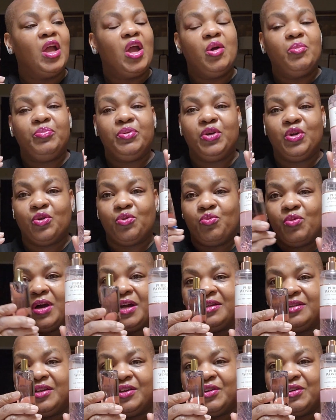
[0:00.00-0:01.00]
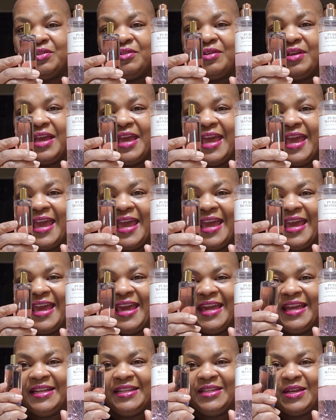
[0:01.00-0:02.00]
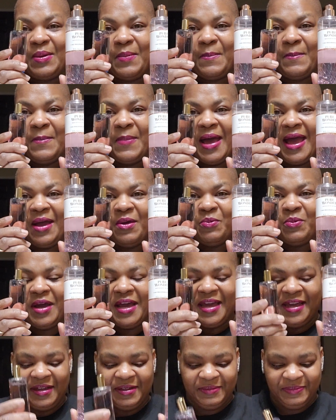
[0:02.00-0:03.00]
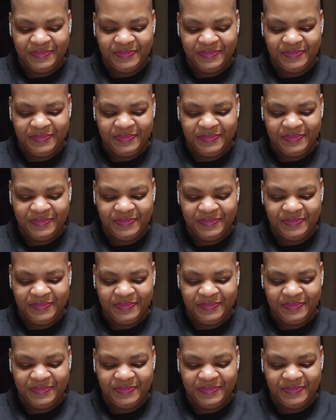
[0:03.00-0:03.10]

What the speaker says: Pure Wonder and My Way.